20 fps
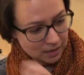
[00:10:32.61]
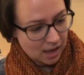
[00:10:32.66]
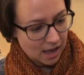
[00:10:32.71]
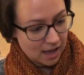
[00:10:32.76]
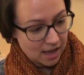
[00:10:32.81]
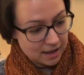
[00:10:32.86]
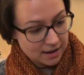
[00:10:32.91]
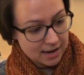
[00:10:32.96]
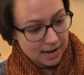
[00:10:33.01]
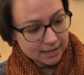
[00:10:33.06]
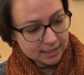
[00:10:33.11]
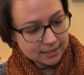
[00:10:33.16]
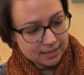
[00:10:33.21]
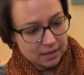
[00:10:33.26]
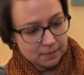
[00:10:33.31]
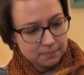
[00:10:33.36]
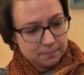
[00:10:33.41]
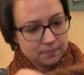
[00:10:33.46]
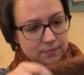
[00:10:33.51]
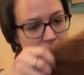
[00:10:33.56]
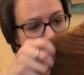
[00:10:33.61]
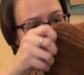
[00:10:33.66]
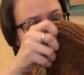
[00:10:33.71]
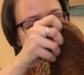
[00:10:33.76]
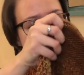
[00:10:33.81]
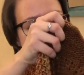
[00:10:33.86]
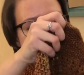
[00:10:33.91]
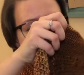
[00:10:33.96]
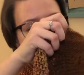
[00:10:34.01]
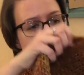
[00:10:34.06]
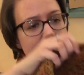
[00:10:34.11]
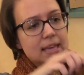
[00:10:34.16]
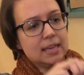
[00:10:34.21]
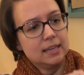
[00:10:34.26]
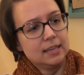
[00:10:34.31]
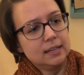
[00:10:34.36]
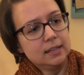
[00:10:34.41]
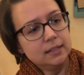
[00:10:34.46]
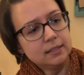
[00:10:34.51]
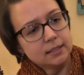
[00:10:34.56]
Next up
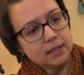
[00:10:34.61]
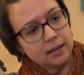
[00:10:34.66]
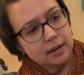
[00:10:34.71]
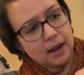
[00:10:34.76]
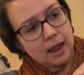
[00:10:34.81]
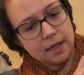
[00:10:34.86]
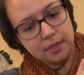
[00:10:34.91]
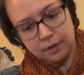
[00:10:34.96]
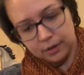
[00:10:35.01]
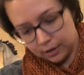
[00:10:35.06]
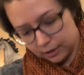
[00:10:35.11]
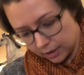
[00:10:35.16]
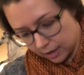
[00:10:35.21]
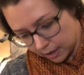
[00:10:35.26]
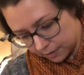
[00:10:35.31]
is another